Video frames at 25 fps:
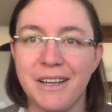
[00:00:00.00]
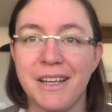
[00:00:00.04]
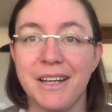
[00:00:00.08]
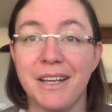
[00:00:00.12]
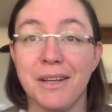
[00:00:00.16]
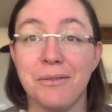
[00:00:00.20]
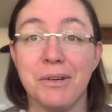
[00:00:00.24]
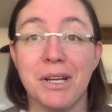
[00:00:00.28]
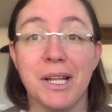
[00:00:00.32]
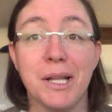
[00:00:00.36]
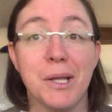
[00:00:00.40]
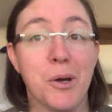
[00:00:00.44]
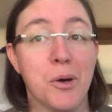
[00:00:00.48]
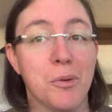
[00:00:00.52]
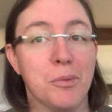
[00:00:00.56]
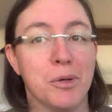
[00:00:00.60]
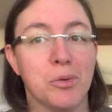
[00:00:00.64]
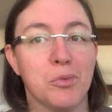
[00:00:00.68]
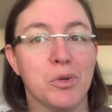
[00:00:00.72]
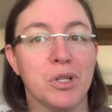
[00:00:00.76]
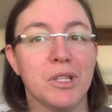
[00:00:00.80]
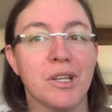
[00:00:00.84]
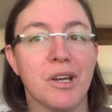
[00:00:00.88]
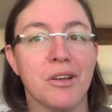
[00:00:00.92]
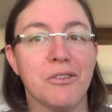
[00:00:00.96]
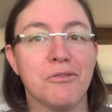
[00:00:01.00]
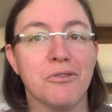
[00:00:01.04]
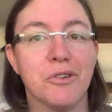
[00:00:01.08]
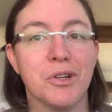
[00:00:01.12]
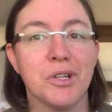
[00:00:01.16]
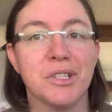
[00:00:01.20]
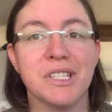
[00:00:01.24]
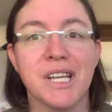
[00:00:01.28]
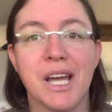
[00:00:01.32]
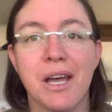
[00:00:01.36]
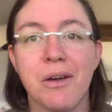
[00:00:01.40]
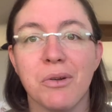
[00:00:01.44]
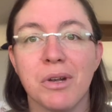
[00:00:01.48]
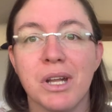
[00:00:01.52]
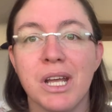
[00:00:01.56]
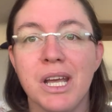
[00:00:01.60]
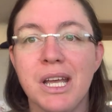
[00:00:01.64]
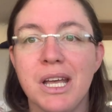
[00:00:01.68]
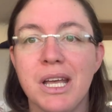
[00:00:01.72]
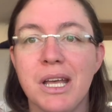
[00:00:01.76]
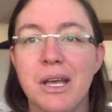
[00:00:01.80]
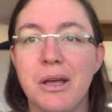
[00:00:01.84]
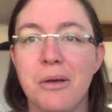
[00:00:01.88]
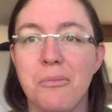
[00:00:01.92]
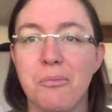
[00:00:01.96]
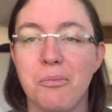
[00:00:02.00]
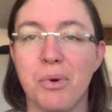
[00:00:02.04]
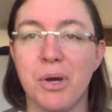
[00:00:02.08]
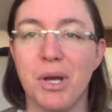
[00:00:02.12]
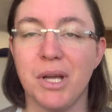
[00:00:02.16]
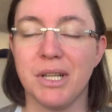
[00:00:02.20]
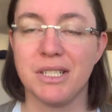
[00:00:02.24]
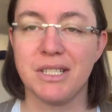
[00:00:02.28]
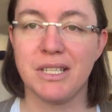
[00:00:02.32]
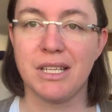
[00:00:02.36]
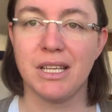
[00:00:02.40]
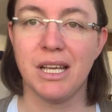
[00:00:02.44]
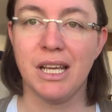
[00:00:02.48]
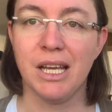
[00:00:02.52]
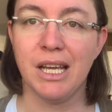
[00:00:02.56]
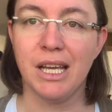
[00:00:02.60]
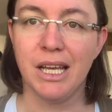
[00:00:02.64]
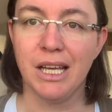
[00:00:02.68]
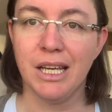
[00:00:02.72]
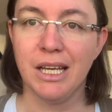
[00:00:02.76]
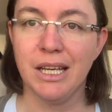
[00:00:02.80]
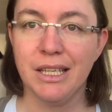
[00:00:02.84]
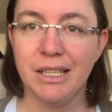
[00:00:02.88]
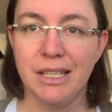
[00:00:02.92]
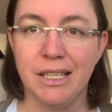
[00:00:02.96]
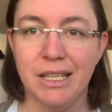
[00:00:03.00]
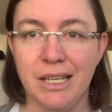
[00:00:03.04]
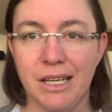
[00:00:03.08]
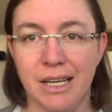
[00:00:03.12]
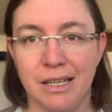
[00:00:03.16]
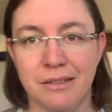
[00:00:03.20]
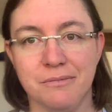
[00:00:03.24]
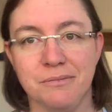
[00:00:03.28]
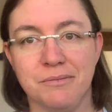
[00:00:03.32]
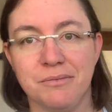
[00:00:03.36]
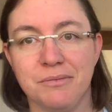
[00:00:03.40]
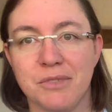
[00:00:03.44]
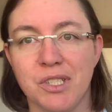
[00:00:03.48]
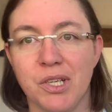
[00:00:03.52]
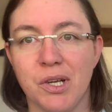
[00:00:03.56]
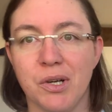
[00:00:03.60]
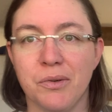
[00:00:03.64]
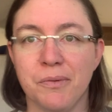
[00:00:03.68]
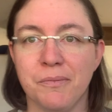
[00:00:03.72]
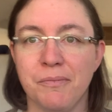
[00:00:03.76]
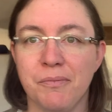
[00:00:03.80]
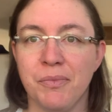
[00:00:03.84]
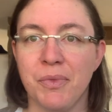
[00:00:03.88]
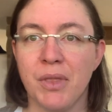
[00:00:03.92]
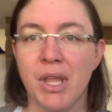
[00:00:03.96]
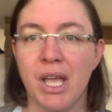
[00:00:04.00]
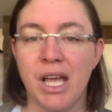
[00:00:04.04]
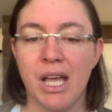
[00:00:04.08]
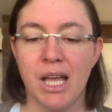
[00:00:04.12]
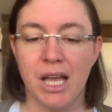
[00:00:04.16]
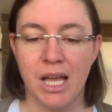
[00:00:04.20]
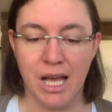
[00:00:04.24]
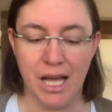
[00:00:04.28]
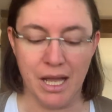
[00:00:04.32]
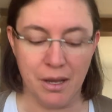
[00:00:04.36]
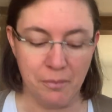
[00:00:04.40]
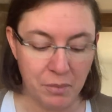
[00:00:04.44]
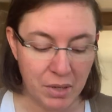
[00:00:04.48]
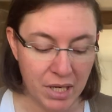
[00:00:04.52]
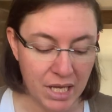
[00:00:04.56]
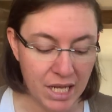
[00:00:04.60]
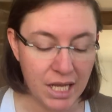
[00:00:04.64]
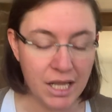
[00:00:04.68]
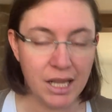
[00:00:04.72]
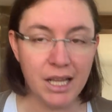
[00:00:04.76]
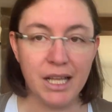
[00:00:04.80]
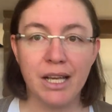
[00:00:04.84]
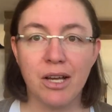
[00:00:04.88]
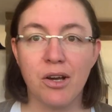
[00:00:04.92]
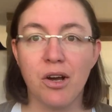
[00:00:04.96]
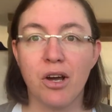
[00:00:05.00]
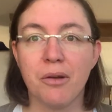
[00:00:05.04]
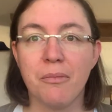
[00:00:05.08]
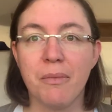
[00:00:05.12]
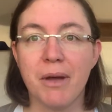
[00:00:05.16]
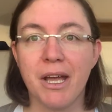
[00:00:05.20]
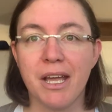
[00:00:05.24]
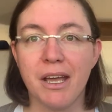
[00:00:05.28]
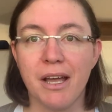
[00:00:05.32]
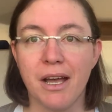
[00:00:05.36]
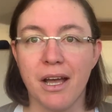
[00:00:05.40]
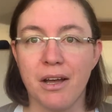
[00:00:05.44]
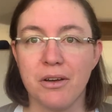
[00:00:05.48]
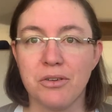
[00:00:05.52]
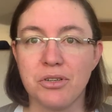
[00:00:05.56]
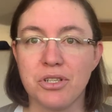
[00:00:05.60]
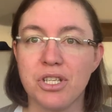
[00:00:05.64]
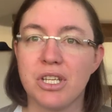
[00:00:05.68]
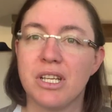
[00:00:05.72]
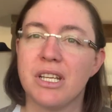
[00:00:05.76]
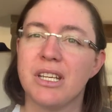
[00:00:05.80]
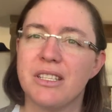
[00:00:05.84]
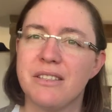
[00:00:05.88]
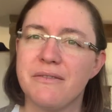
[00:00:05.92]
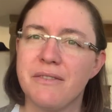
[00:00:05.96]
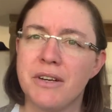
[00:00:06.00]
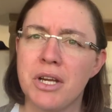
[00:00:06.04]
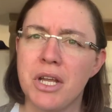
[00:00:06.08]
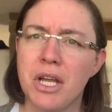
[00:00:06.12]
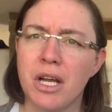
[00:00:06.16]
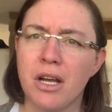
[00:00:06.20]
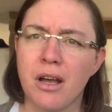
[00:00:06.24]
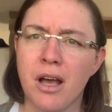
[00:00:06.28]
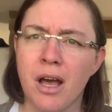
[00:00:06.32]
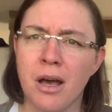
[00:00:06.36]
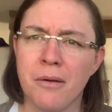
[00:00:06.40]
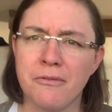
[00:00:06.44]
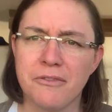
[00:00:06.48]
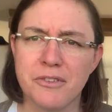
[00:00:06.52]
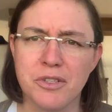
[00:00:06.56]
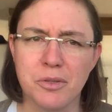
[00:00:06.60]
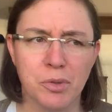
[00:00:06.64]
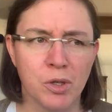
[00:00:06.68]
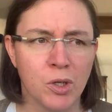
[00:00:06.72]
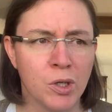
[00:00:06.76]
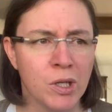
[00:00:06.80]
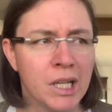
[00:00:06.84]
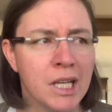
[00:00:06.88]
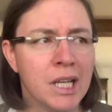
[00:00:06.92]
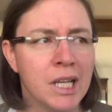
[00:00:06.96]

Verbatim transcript: and I really hope it will not fall down. But yeah, so I'm kneeling on my couch. It's very uncomfortable,